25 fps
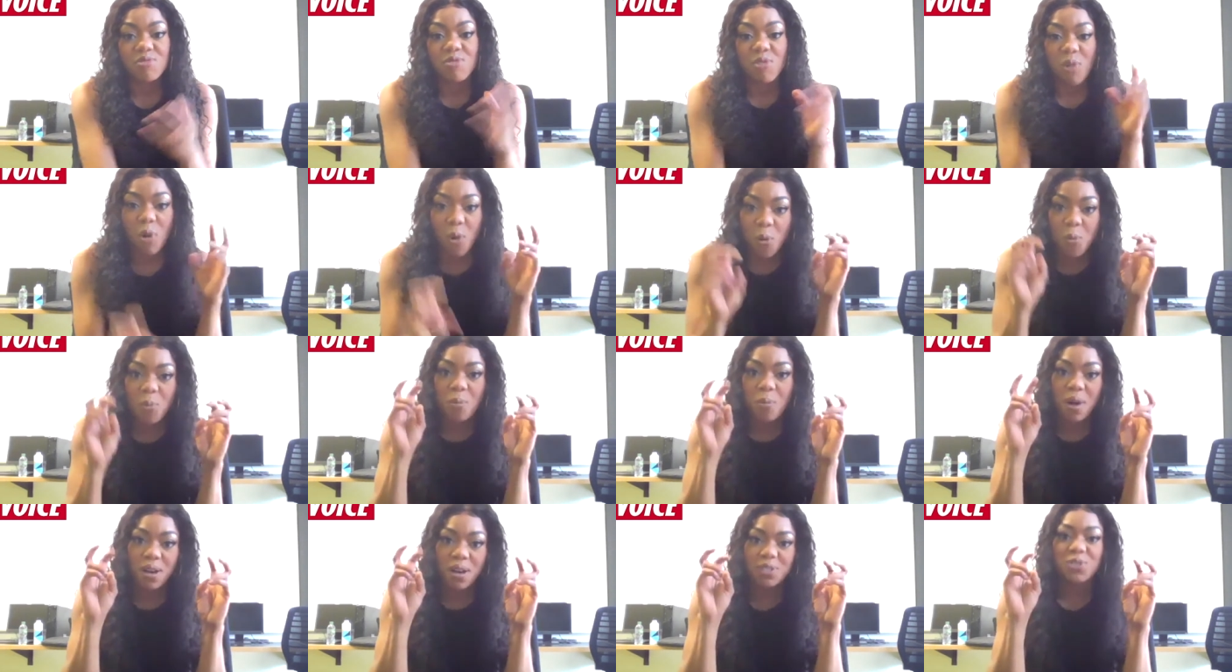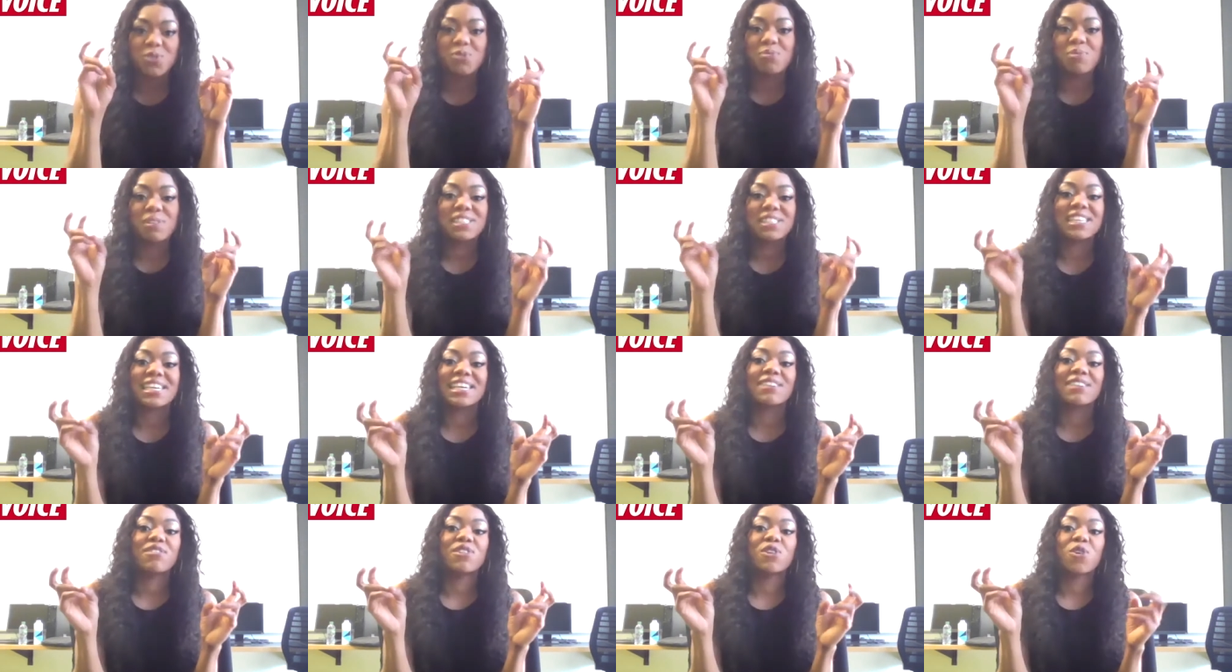role model
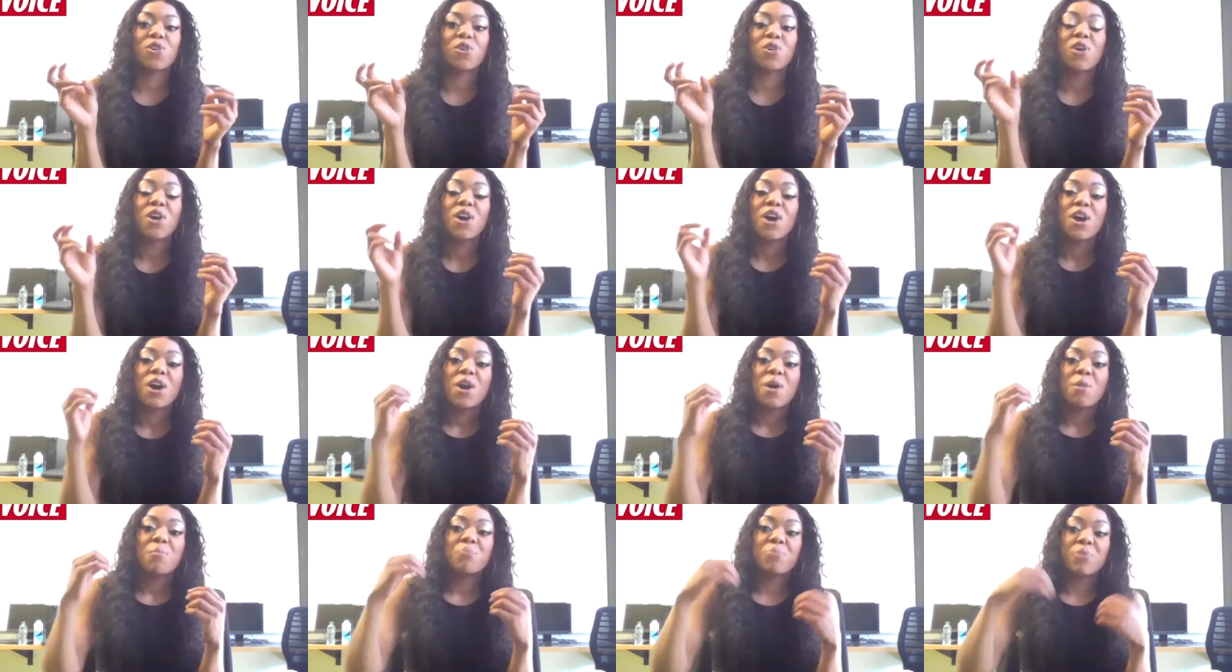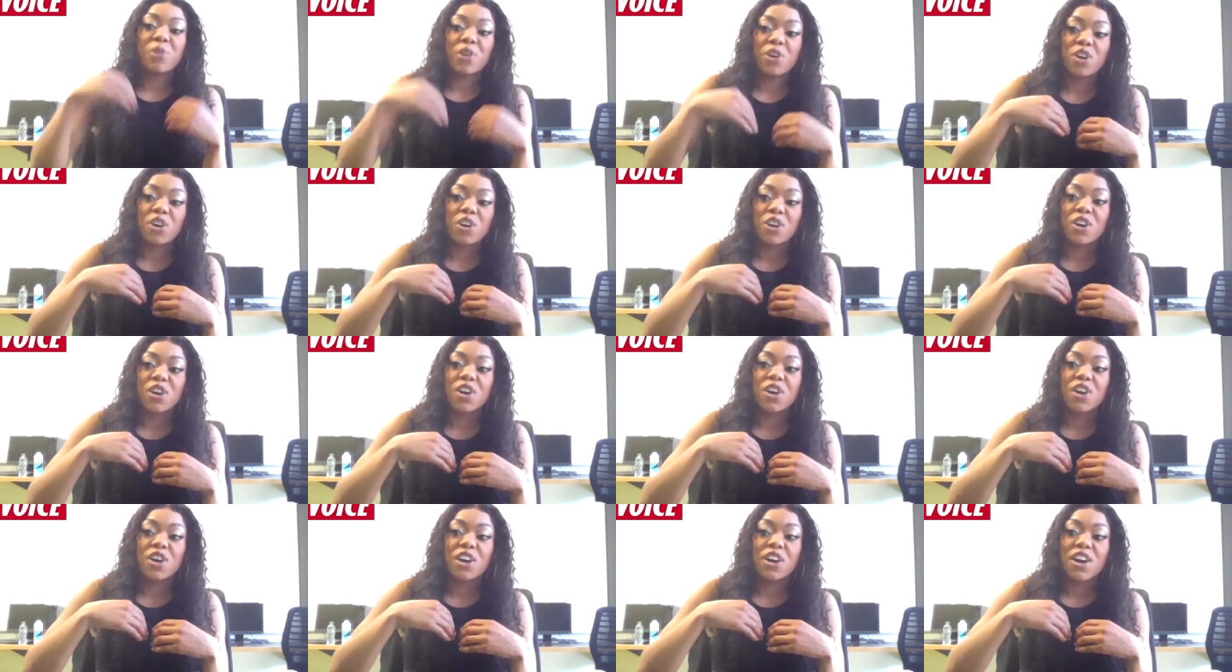material.
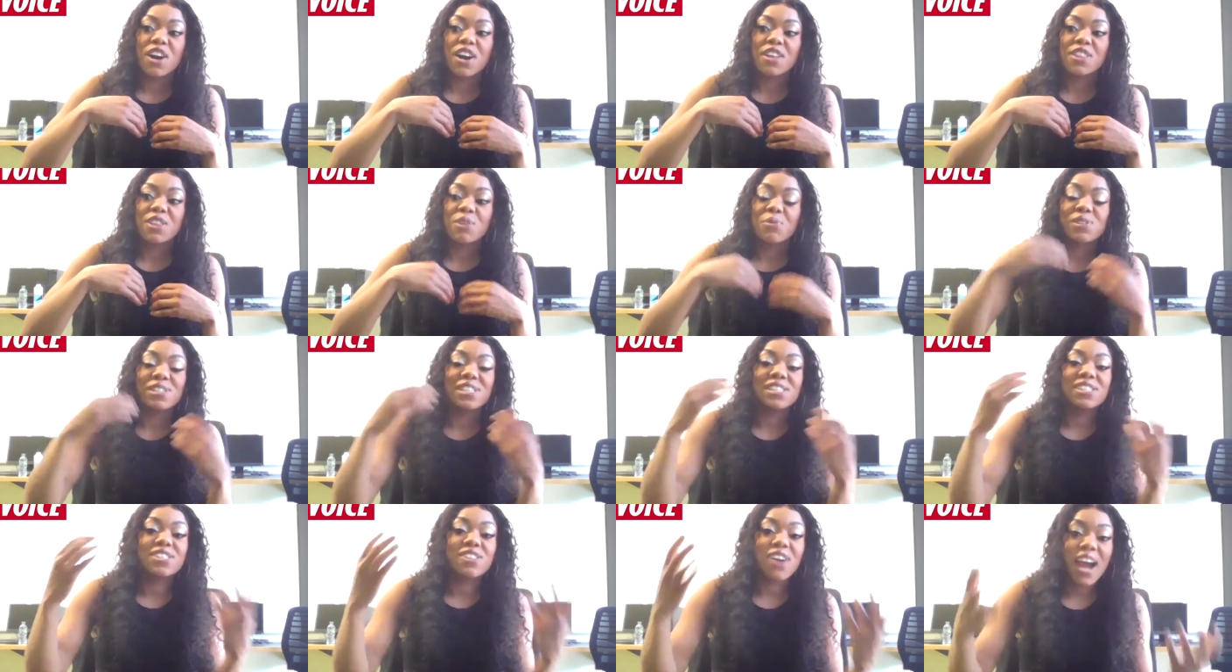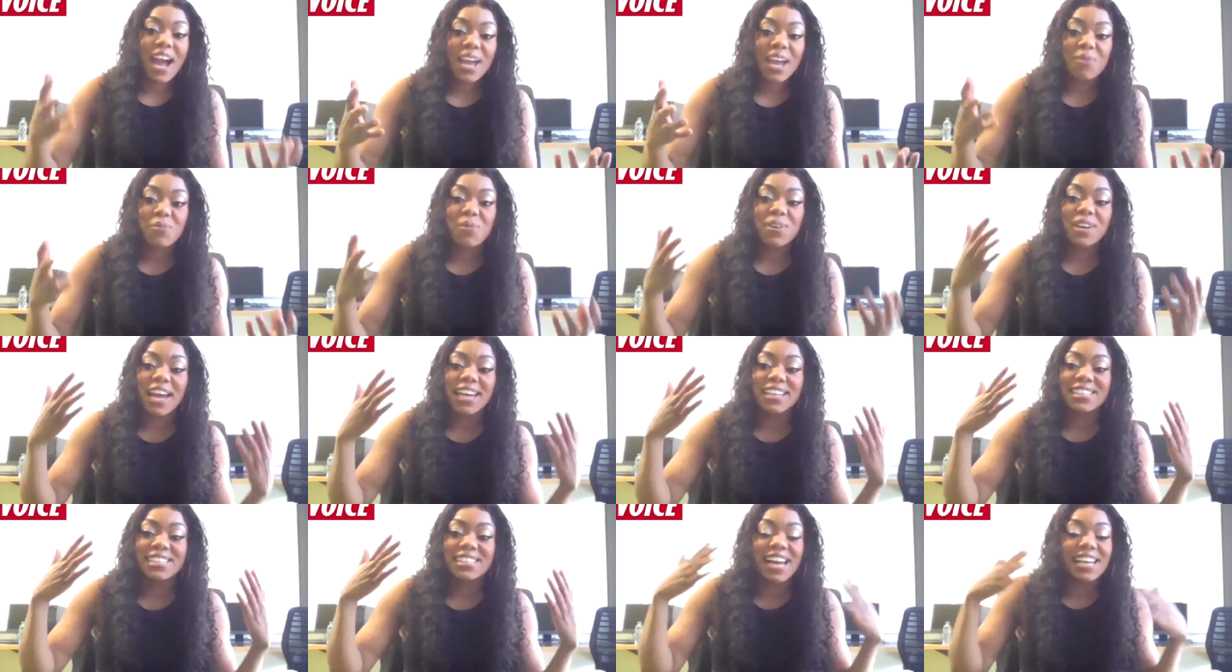But there was a time
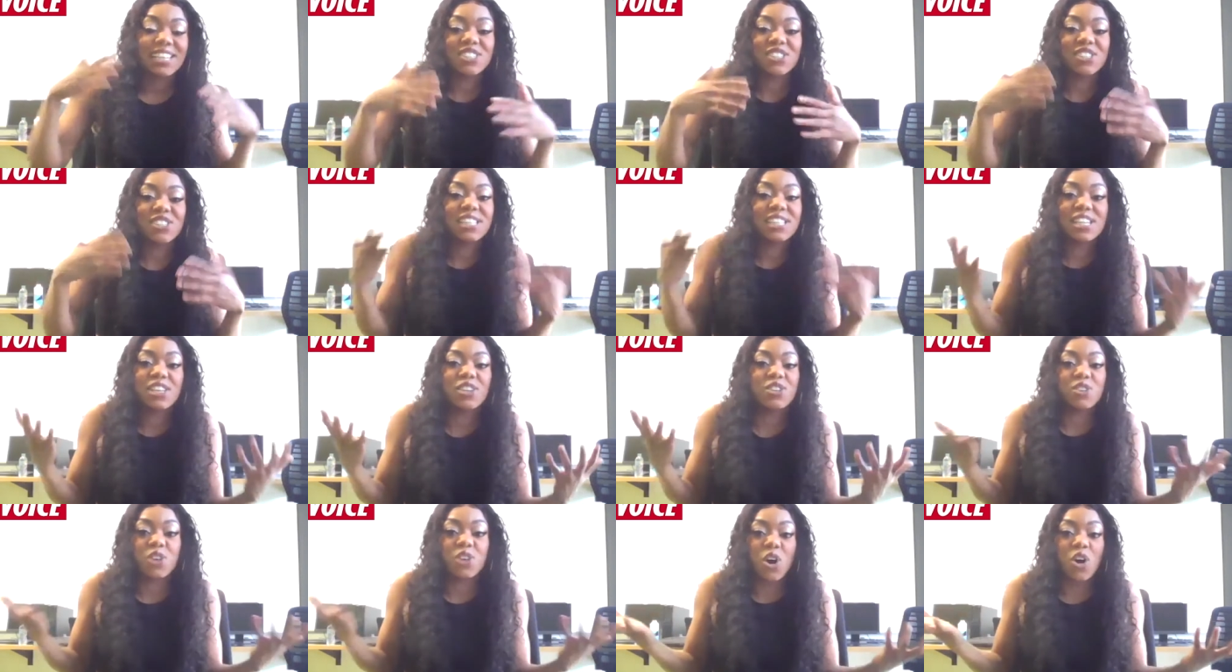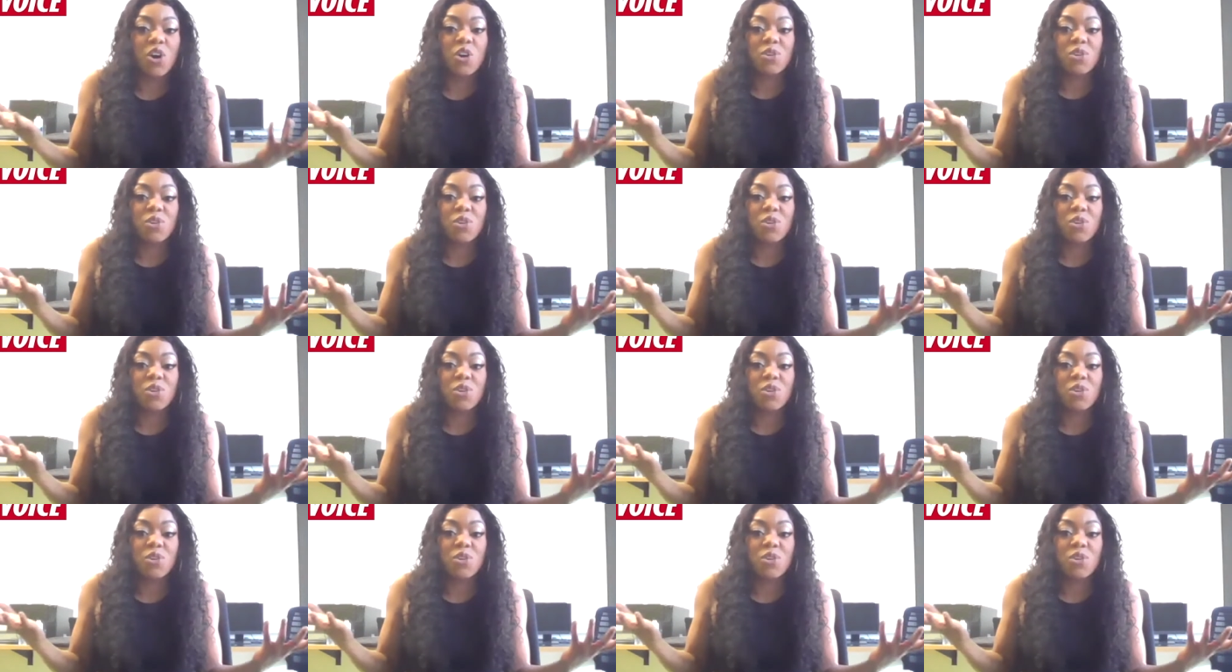when I, I just didn't know.